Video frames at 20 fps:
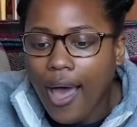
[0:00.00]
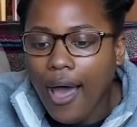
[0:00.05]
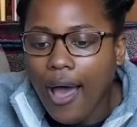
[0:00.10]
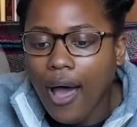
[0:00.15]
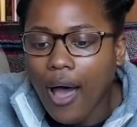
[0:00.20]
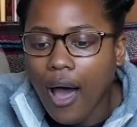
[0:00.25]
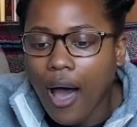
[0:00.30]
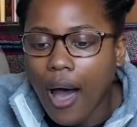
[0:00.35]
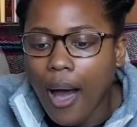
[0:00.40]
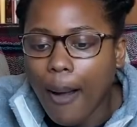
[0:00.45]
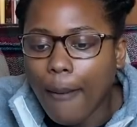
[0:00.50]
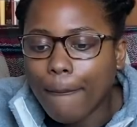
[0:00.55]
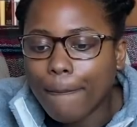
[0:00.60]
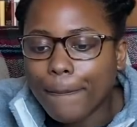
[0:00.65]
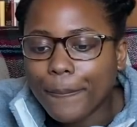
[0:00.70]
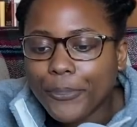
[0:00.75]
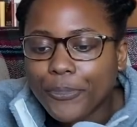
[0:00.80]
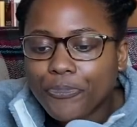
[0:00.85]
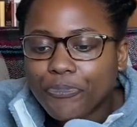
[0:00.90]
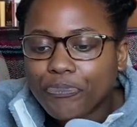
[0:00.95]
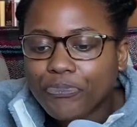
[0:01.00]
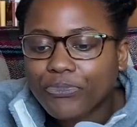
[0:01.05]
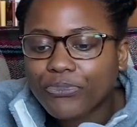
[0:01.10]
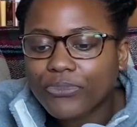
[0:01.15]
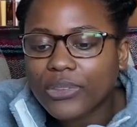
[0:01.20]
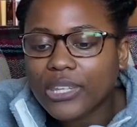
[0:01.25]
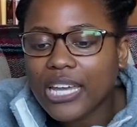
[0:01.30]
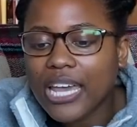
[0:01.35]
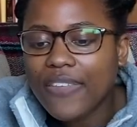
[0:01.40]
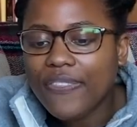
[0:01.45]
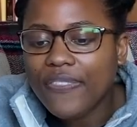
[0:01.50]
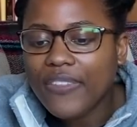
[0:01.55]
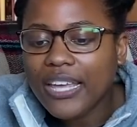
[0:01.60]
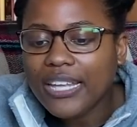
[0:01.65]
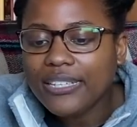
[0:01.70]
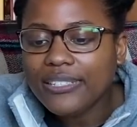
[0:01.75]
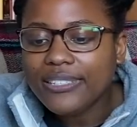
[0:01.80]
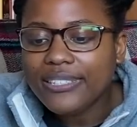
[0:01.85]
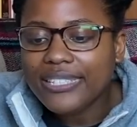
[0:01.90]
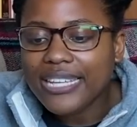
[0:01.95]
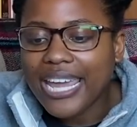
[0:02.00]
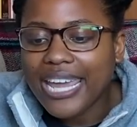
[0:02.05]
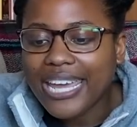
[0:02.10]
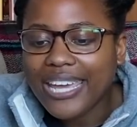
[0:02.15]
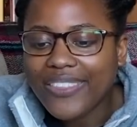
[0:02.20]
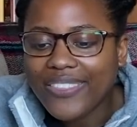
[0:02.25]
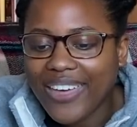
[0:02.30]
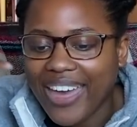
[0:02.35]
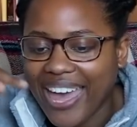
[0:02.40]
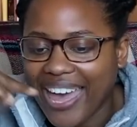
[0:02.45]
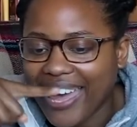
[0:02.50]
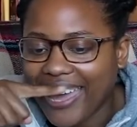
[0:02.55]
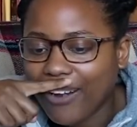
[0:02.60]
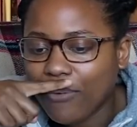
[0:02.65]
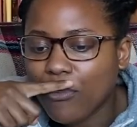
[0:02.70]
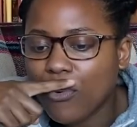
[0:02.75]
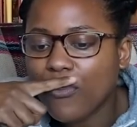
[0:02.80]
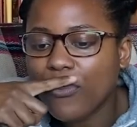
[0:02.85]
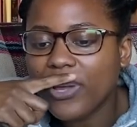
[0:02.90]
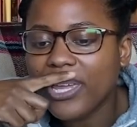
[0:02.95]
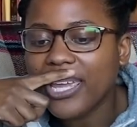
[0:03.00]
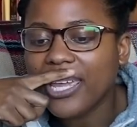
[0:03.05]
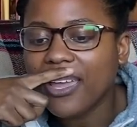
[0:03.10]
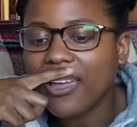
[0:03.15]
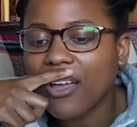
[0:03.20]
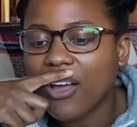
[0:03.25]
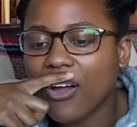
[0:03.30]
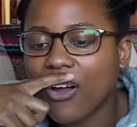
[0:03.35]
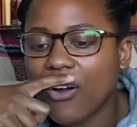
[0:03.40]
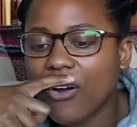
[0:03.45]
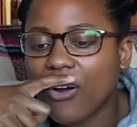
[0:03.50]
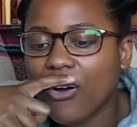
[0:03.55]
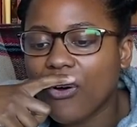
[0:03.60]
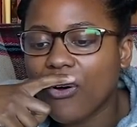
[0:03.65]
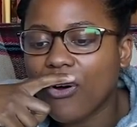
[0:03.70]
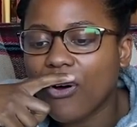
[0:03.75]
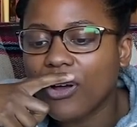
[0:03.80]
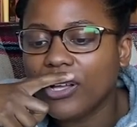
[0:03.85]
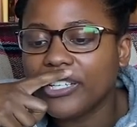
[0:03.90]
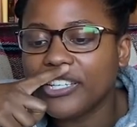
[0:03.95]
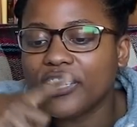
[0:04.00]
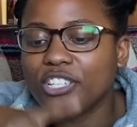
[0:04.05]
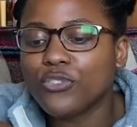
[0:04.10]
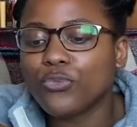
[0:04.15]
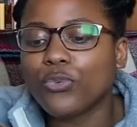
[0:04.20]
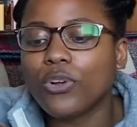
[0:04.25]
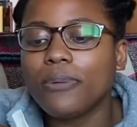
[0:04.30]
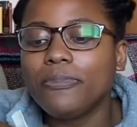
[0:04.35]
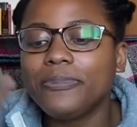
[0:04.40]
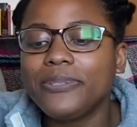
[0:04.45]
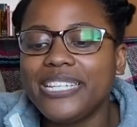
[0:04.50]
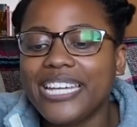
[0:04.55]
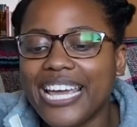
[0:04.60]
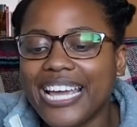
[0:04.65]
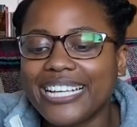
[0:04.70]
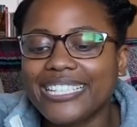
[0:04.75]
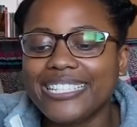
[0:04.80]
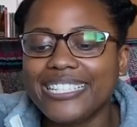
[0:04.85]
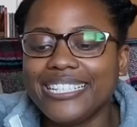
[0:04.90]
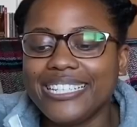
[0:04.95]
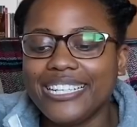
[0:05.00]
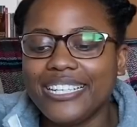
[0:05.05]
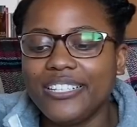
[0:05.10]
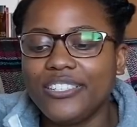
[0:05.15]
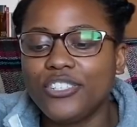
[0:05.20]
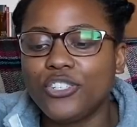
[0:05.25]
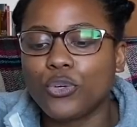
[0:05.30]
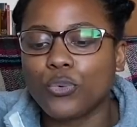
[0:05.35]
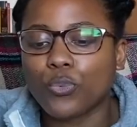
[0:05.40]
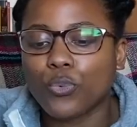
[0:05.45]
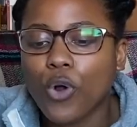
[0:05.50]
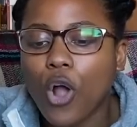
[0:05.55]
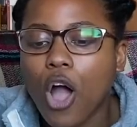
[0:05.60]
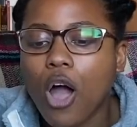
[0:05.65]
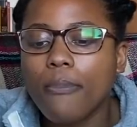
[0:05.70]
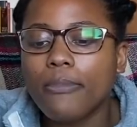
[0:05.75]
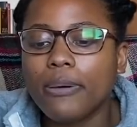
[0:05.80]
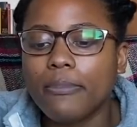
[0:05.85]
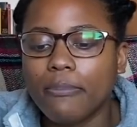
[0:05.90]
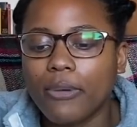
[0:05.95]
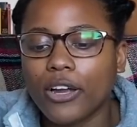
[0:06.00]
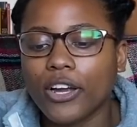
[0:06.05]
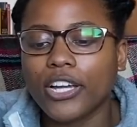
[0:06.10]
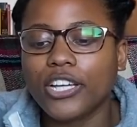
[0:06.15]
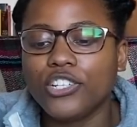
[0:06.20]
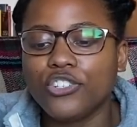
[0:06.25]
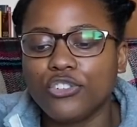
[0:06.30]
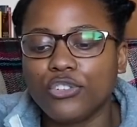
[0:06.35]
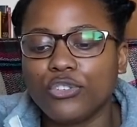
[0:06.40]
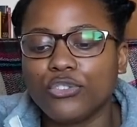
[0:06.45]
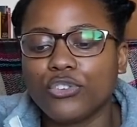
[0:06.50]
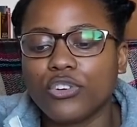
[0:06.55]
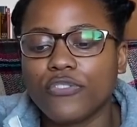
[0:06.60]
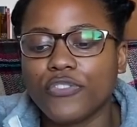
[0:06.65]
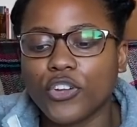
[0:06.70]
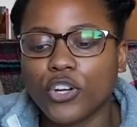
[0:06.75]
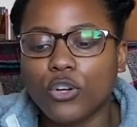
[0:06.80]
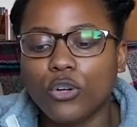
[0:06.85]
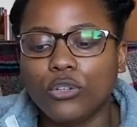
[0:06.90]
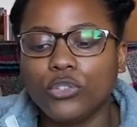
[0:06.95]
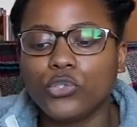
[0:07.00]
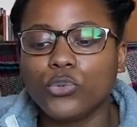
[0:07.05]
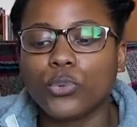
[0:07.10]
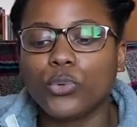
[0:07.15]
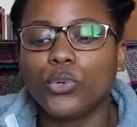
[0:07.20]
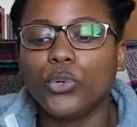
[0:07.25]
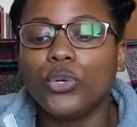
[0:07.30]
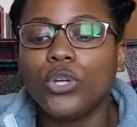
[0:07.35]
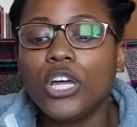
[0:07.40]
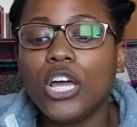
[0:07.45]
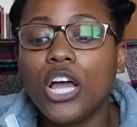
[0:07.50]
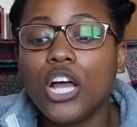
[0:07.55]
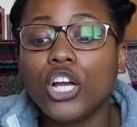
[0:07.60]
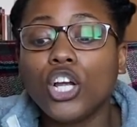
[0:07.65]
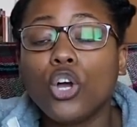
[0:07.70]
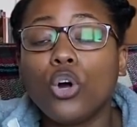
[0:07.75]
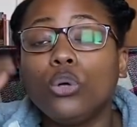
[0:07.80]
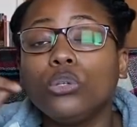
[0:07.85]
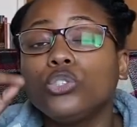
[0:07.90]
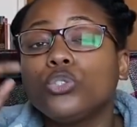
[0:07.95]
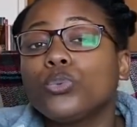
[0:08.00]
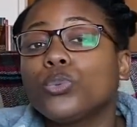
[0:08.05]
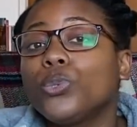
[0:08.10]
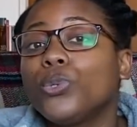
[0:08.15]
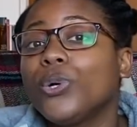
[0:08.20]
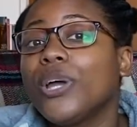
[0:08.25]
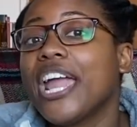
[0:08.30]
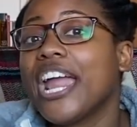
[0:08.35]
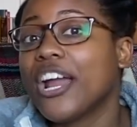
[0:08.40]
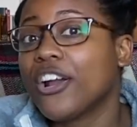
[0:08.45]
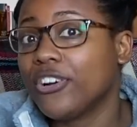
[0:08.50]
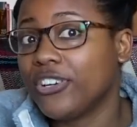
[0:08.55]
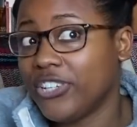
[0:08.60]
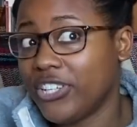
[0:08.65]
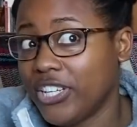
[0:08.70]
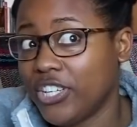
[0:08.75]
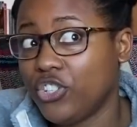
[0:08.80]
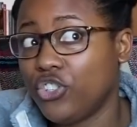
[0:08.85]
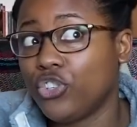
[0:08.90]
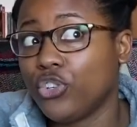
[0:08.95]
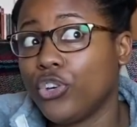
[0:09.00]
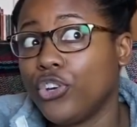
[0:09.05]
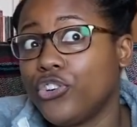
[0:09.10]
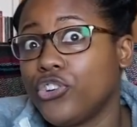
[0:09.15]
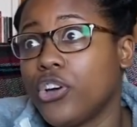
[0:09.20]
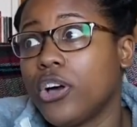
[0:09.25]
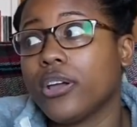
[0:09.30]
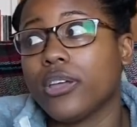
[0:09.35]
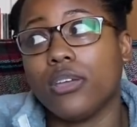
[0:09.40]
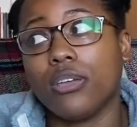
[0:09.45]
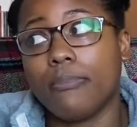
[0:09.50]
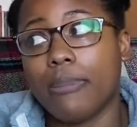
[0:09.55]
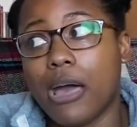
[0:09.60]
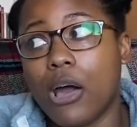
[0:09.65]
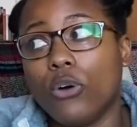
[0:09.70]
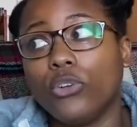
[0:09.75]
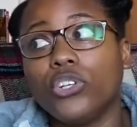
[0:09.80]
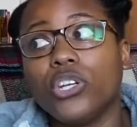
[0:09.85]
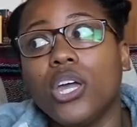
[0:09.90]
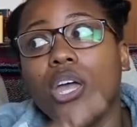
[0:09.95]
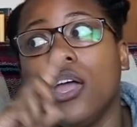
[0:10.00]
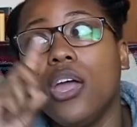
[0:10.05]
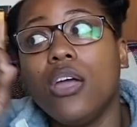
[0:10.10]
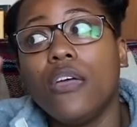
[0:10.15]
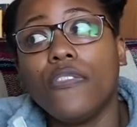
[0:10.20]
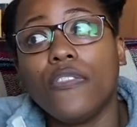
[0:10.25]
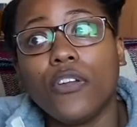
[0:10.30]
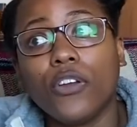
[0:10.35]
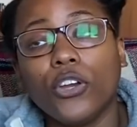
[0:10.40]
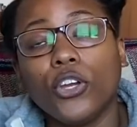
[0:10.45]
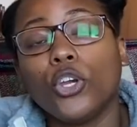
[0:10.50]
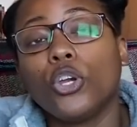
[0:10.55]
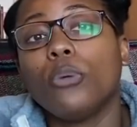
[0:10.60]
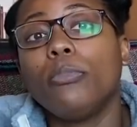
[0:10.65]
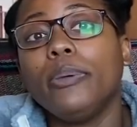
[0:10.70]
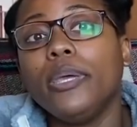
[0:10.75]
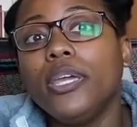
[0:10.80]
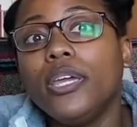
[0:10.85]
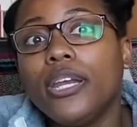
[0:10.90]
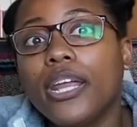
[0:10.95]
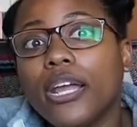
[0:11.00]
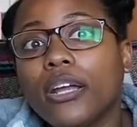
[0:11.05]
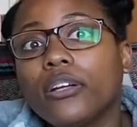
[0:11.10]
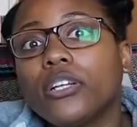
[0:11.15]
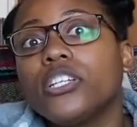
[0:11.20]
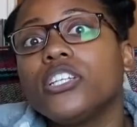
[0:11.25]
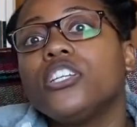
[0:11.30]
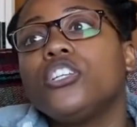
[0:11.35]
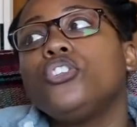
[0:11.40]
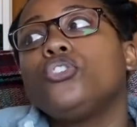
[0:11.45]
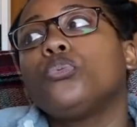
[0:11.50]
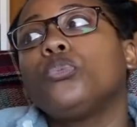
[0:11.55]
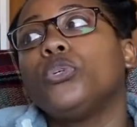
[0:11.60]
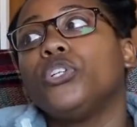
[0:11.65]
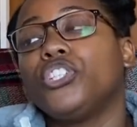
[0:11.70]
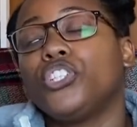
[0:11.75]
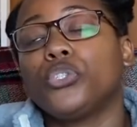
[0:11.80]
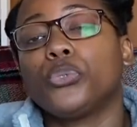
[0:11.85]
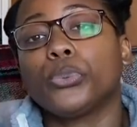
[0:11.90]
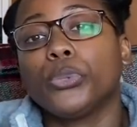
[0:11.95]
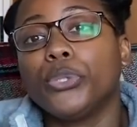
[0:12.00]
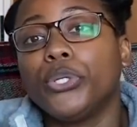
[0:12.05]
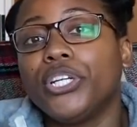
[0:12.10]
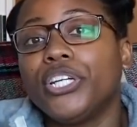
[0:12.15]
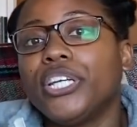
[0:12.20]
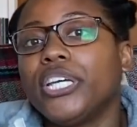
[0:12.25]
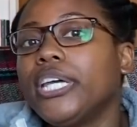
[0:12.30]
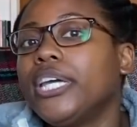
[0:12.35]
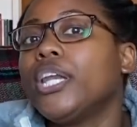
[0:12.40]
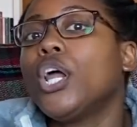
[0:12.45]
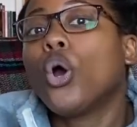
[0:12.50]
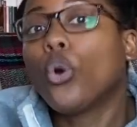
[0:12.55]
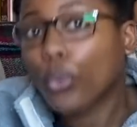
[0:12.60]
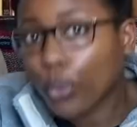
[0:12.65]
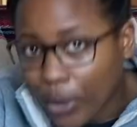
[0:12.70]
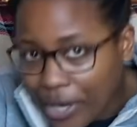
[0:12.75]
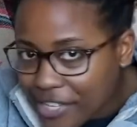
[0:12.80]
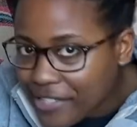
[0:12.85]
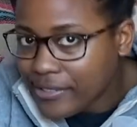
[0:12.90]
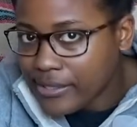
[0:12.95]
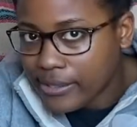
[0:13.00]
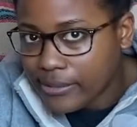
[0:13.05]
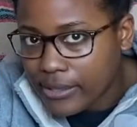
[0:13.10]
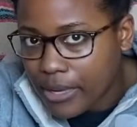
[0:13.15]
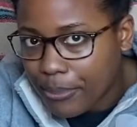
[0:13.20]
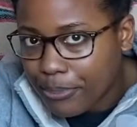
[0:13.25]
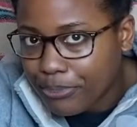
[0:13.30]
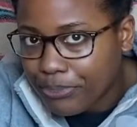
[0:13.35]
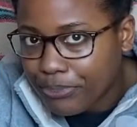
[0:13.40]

Um, and then saying that when we... Disrupt Text intends to rob American children of their cultural cultural heritage. So you're talking about their European heritage, which is rooted in racism.